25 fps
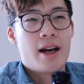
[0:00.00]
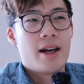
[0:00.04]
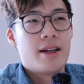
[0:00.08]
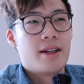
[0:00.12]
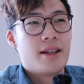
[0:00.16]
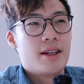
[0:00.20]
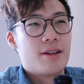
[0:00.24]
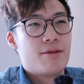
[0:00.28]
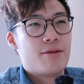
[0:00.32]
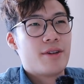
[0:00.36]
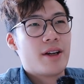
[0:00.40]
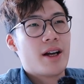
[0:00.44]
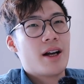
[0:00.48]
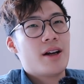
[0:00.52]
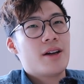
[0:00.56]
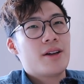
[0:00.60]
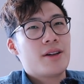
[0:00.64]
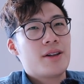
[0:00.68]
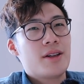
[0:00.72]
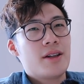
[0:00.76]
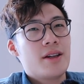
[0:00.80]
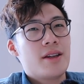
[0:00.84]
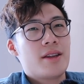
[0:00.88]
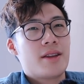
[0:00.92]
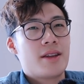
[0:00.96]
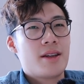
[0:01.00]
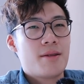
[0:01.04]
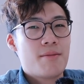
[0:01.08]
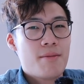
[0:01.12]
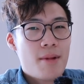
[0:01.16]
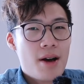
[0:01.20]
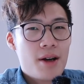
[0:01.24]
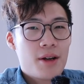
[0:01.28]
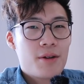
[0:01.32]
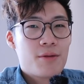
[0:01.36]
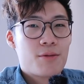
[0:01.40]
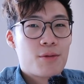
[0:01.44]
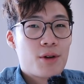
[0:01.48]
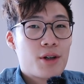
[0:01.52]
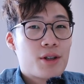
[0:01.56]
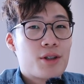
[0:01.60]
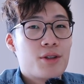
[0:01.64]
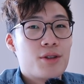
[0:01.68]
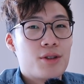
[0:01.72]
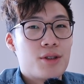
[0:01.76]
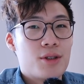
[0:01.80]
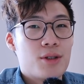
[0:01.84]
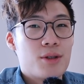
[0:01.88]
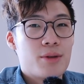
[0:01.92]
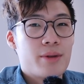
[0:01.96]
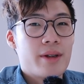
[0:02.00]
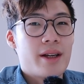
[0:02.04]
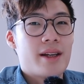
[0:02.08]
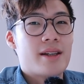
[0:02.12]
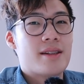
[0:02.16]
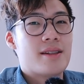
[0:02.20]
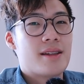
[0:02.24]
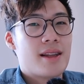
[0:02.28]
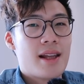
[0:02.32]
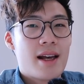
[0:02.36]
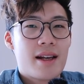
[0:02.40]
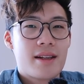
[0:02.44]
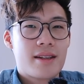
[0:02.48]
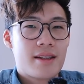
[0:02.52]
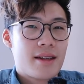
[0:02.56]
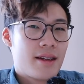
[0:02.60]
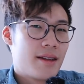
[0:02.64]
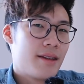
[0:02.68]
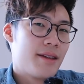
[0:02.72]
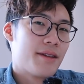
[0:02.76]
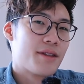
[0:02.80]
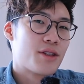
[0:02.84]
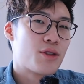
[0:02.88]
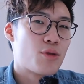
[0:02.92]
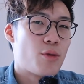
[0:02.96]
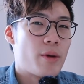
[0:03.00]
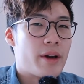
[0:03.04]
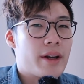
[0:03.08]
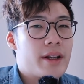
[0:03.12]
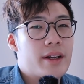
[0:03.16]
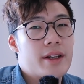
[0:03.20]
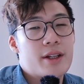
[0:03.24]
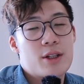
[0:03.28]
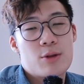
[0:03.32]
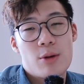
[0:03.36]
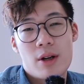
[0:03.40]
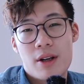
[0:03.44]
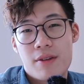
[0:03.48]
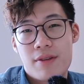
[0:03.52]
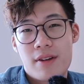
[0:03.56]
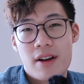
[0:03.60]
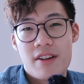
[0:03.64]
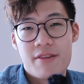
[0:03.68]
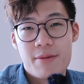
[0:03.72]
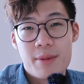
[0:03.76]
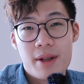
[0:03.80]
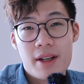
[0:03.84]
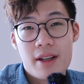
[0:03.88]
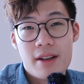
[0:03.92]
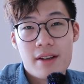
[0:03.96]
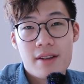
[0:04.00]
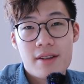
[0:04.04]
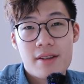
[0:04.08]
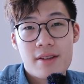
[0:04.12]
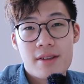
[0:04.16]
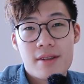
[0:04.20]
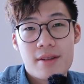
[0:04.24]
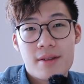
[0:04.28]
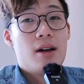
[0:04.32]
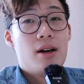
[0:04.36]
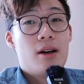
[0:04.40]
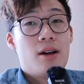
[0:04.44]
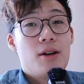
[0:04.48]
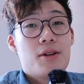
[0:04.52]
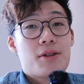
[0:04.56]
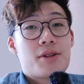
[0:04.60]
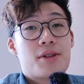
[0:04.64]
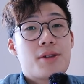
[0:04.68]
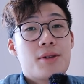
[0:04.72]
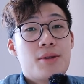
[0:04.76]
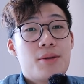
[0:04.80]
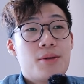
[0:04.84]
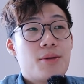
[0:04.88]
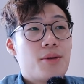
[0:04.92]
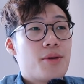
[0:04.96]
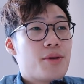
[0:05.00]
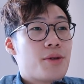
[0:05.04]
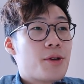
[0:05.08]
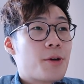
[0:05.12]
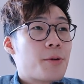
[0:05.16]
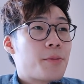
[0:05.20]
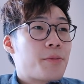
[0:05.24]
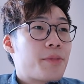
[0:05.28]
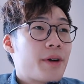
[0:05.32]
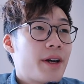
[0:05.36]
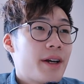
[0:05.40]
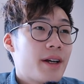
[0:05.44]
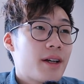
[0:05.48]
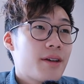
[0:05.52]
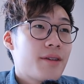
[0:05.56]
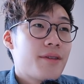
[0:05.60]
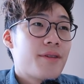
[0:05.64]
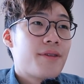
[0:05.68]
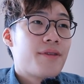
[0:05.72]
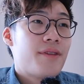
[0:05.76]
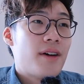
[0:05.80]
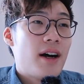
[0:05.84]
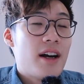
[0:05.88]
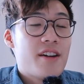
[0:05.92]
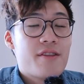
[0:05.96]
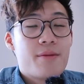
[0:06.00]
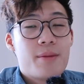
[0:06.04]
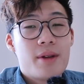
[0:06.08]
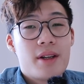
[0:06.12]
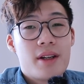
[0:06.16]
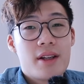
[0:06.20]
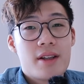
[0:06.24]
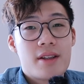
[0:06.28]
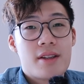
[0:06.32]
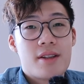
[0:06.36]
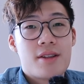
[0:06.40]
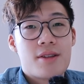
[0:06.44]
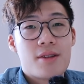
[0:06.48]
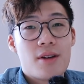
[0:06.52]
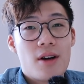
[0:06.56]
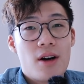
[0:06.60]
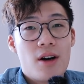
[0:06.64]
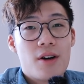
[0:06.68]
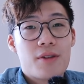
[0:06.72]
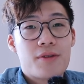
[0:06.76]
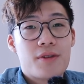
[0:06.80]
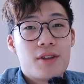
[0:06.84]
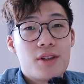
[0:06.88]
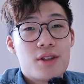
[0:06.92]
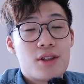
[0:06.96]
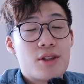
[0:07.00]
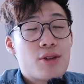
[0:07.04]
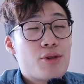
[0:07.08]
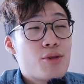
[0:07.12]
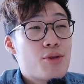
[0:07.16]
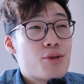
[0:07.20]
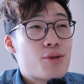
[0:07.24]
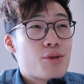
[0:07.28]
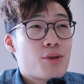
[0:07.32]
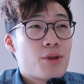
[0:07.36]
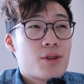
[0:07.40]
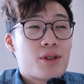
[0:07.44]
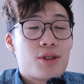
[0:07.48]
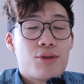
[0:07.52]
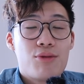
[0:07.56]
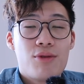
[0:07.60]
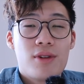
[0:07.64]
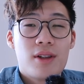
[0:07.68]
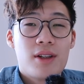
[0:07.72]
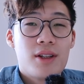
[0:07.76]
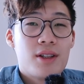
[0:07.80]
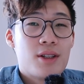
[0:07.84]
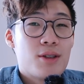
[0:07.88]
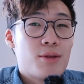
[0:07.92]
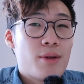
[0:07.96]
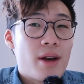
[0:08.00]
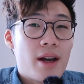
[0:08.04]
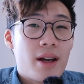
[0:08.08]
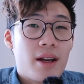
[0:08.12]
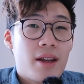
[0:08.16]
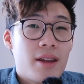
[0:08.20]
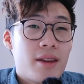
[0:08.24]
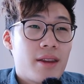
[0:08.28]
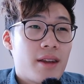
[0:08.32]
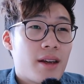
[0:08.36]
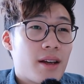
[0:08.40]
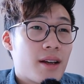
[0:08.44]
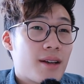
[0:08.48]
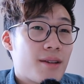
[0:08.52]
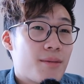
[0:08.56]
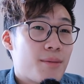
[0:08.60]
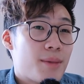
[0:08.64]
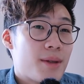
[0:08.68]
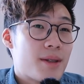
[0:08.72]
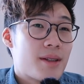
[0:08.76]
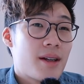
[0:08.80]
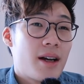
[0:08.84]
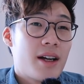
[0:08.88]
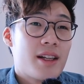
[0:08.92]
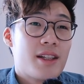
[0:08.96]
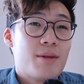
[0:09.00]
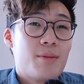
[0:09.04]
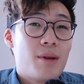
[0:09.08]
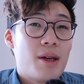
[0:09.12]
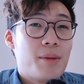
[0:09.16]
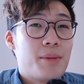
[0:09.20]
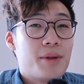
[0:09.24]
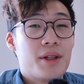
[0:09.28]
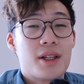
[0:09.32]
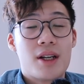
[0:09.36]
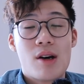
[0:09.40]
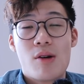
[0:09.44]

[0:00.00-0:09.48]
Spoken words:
And in reality, the amount of work you do is less than this 20 to 25 minutes. Also, your break of 5 minutes is often too short to really do anything besides maybe